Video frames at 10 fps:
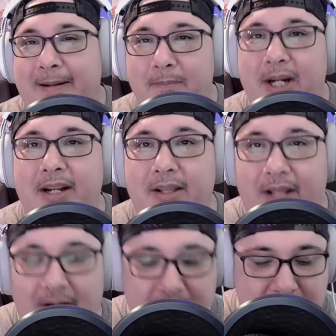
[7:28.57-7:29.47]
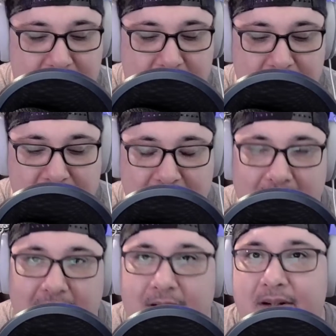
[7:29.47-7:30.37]
But there's a
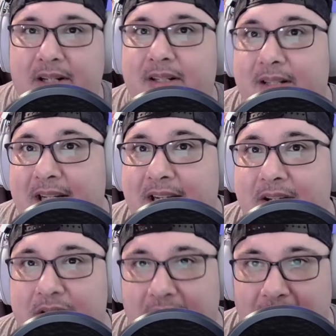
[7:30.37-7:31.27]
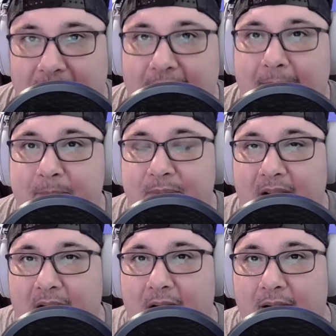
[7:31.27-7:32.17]
clear distinction
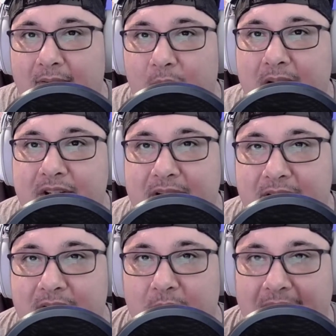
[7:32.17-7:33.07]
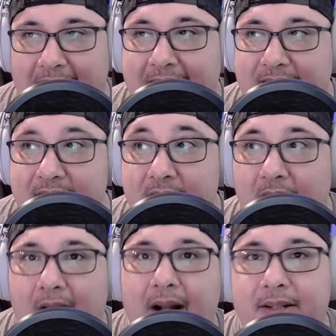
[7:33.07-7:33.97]
of what she's doing. It's
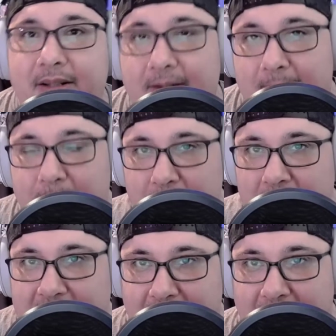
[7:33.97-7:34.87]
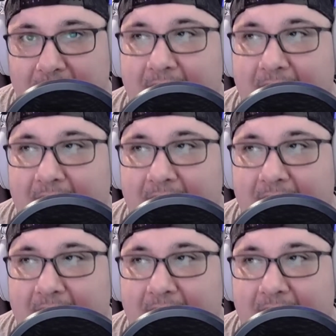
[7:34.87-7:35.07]
not bullying.